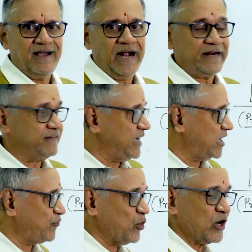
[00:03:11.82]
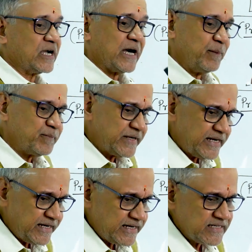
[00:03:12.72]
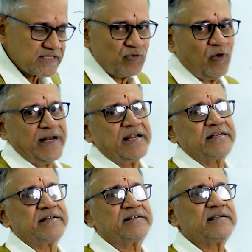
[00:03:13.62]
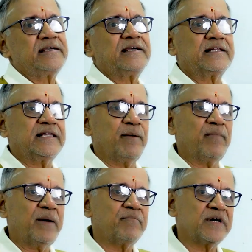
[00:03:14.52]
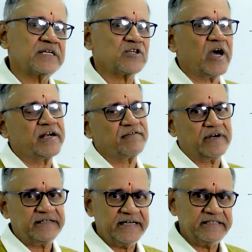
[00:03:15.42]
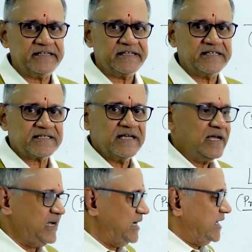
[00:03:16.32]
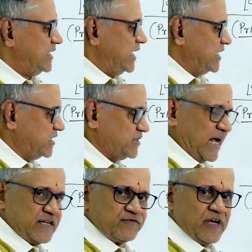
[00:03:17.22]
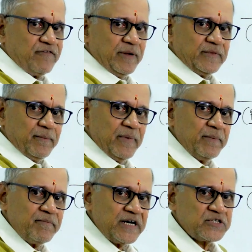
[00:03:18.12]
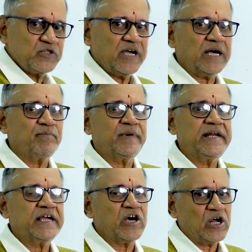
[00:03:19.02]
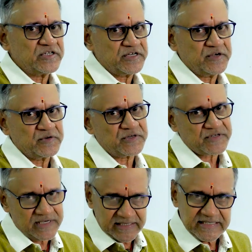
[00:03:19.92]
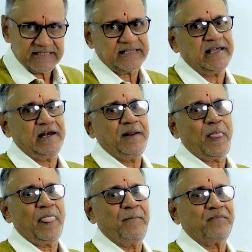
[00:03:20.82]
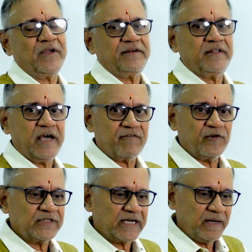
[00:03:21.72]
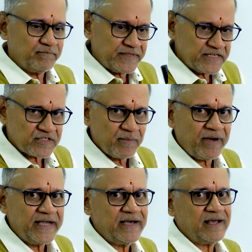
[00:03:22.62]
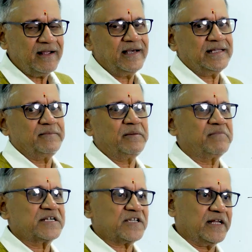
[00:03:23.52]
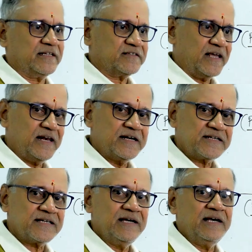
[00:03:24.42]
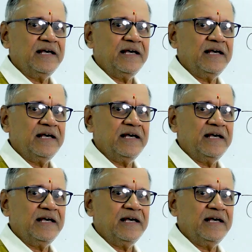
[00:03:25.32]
and therefore company is one entity, the members are different entities. Any transfer from the members to the company constitutes sale, and therefore the company is the buyer, the members are the sellers.